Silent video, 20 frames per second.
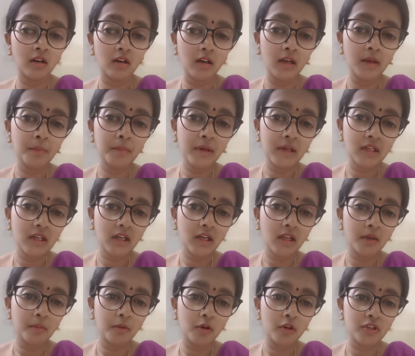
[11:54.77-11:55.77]
repeated
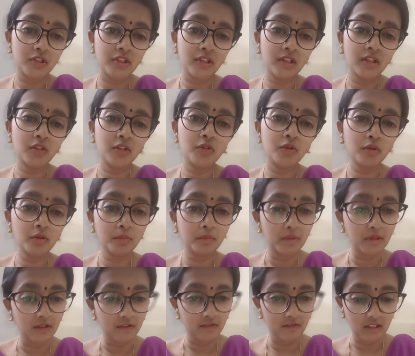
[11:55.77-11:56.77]
abortion to
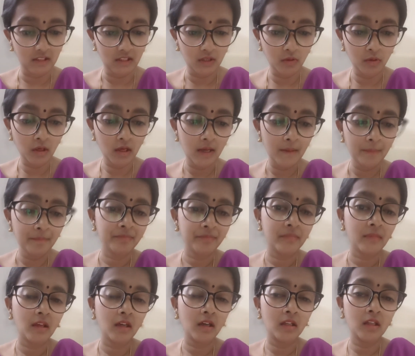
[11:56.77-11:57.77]
prevent? Okay,
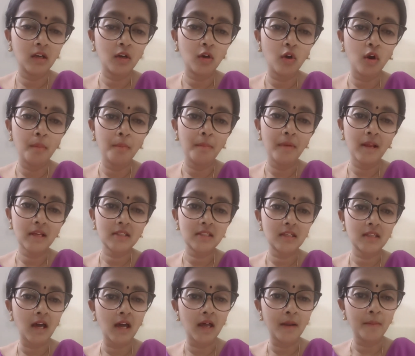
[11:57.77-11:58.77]
the complex
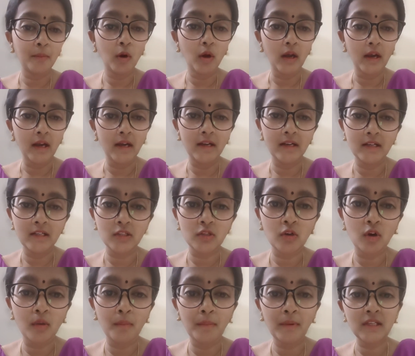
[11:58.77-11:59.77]
carbohydrates.
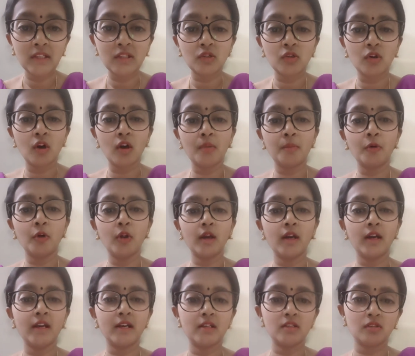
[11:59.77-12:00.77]
Complex
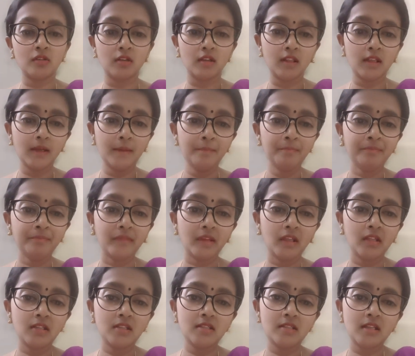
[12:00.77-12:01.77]
carbohydrates are
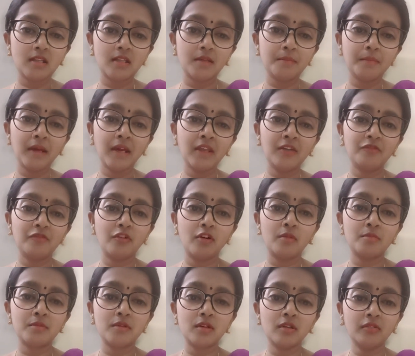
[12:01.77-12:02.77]
these are the main
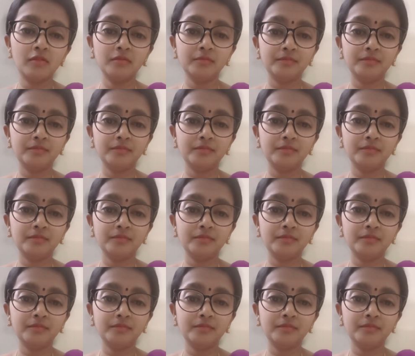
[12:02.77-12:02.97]
forms of